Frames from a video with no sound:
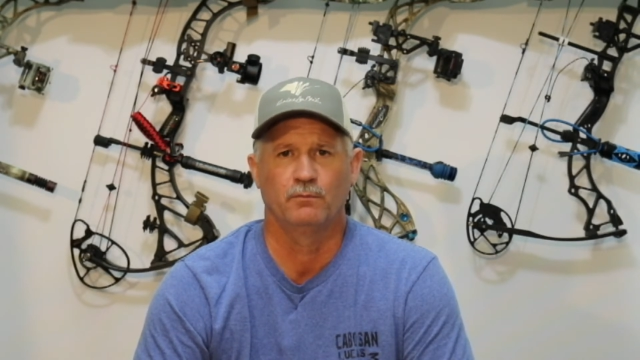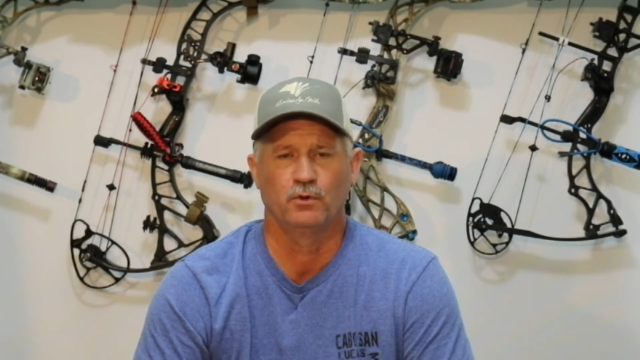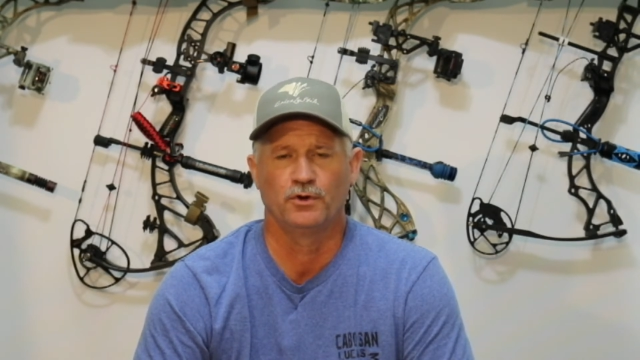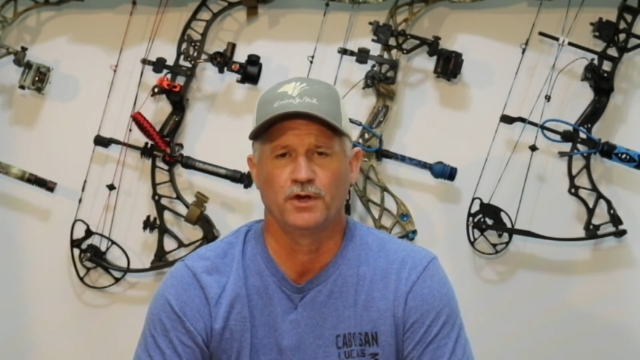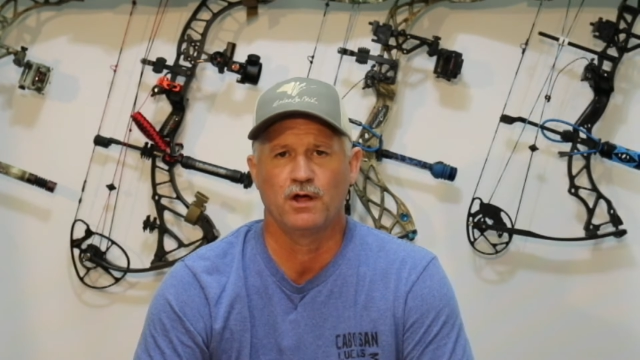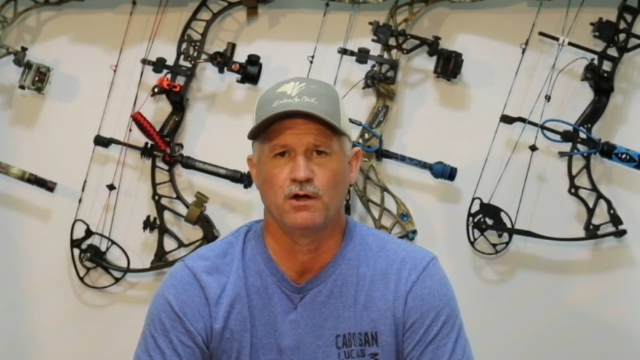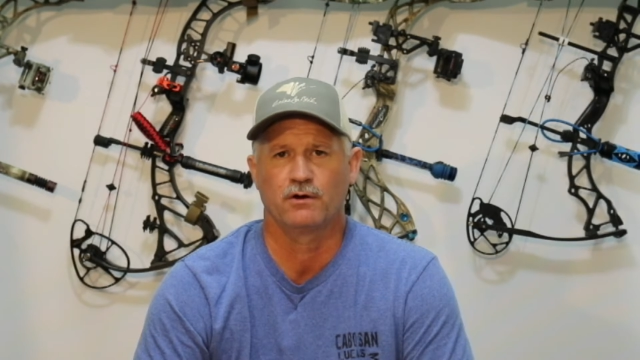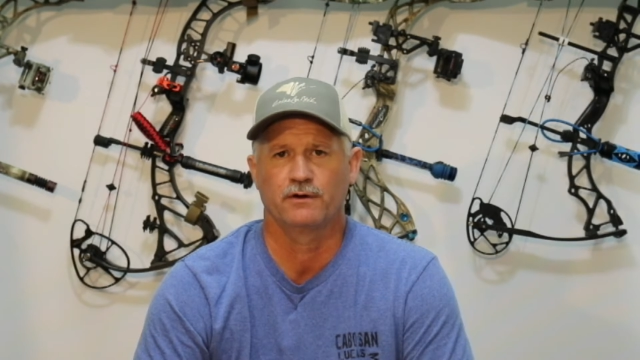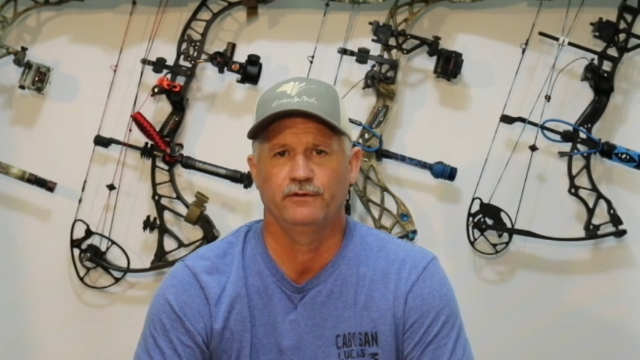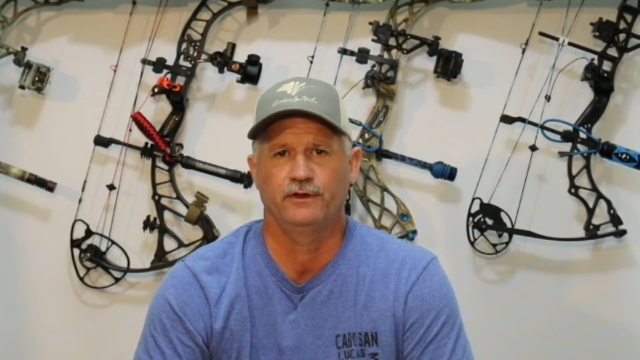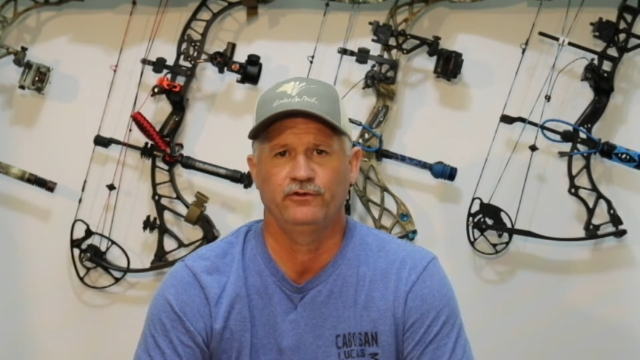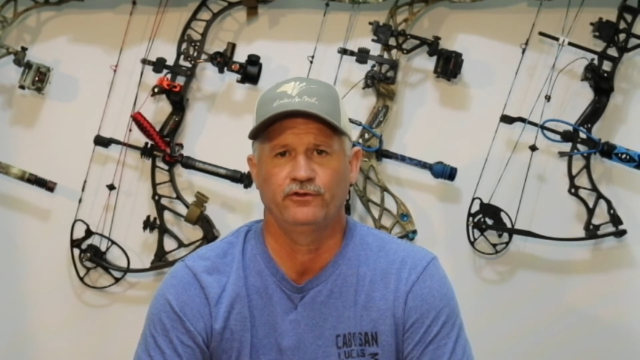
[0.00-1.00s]

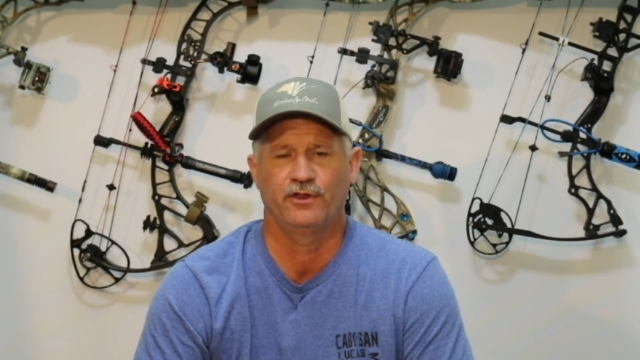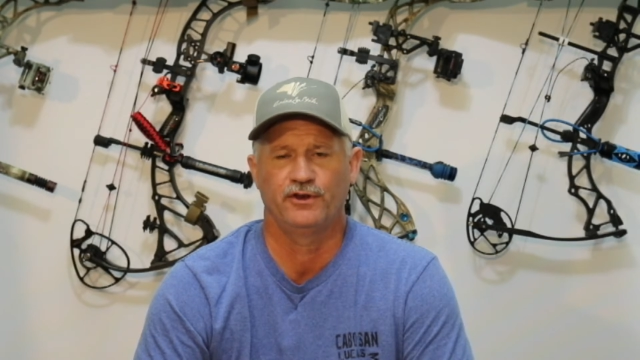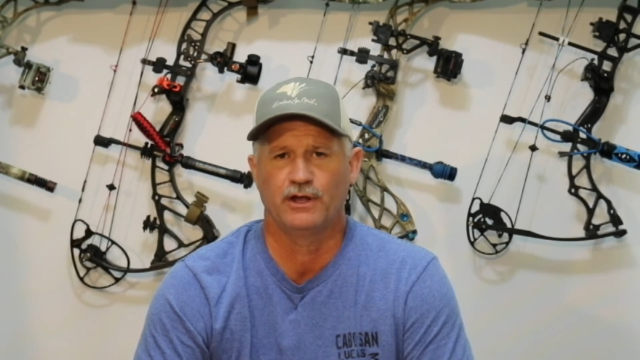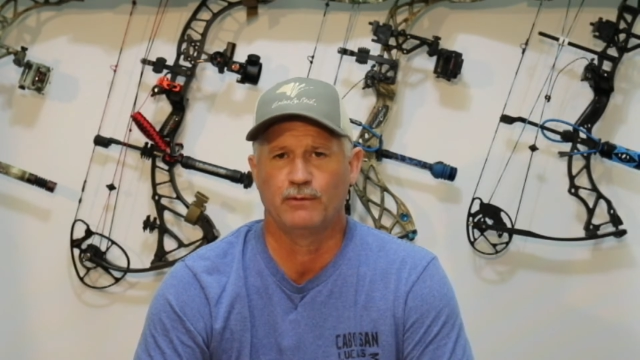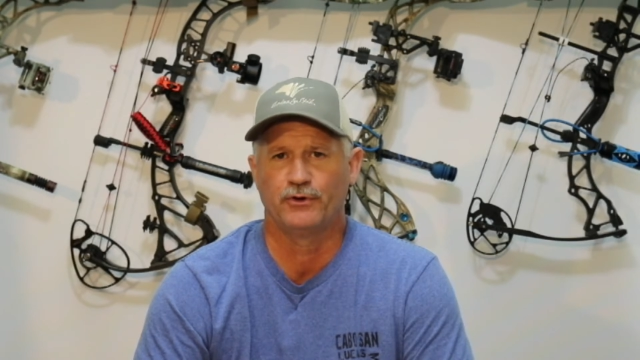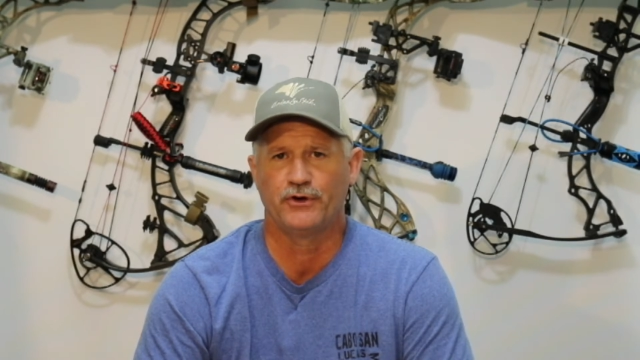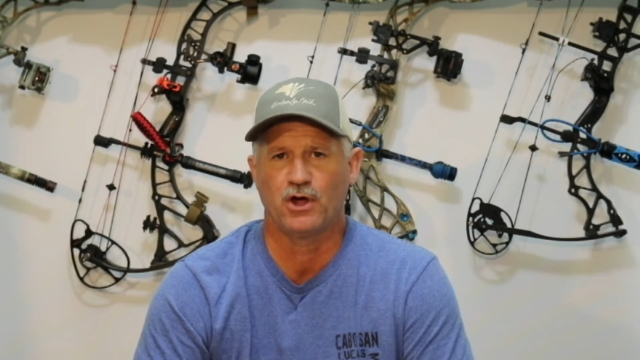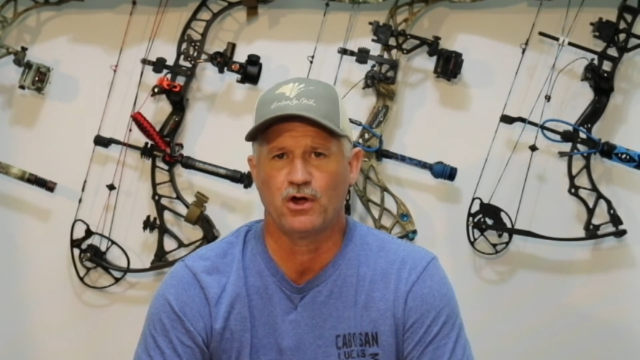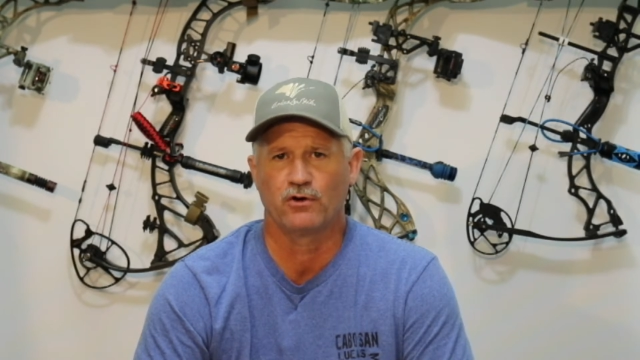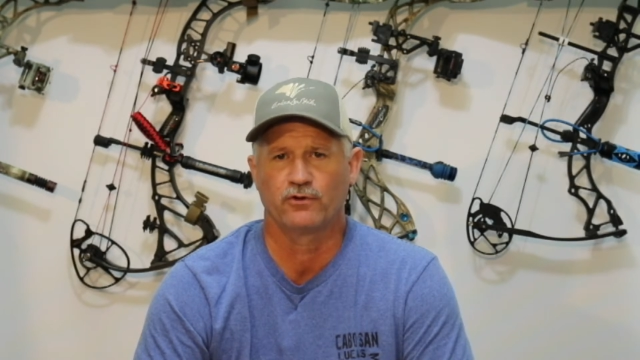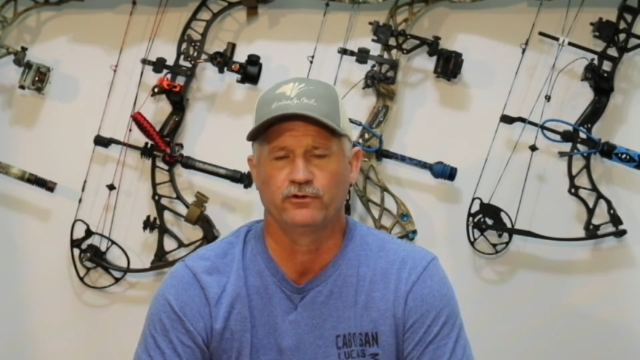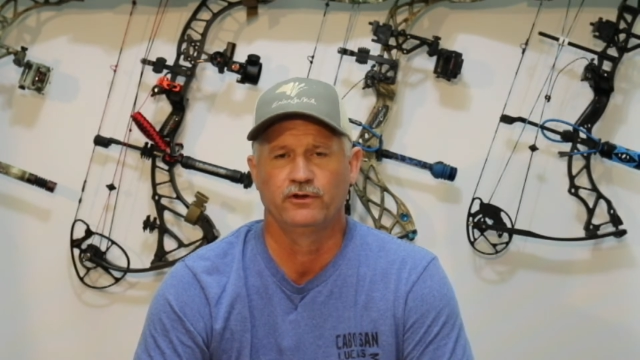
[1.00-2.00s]
Bulldog. These are the double
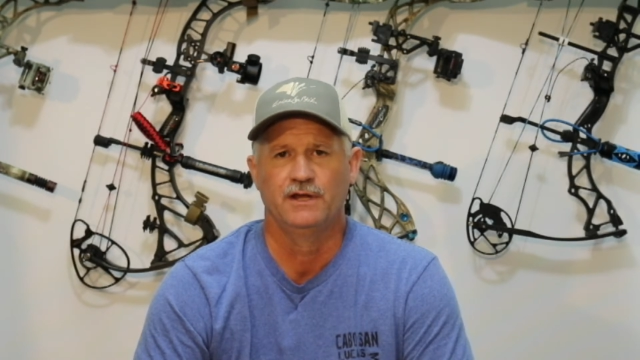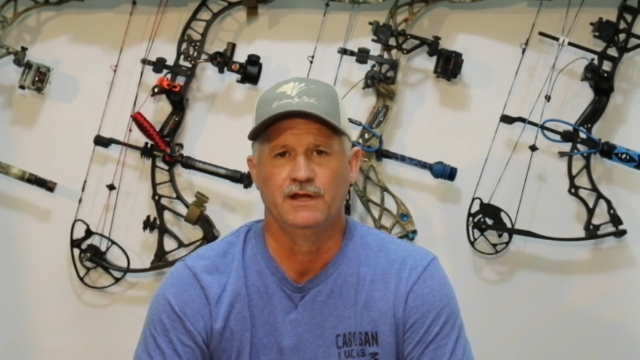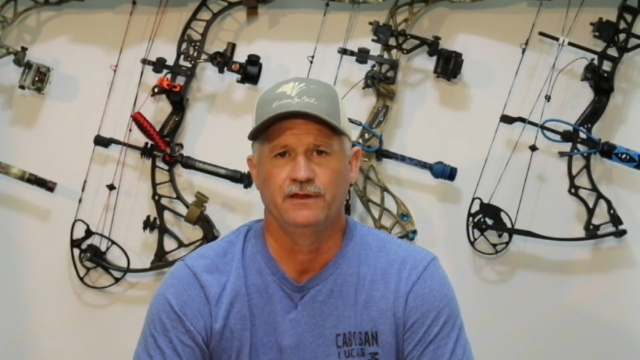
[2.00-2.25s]
dogs.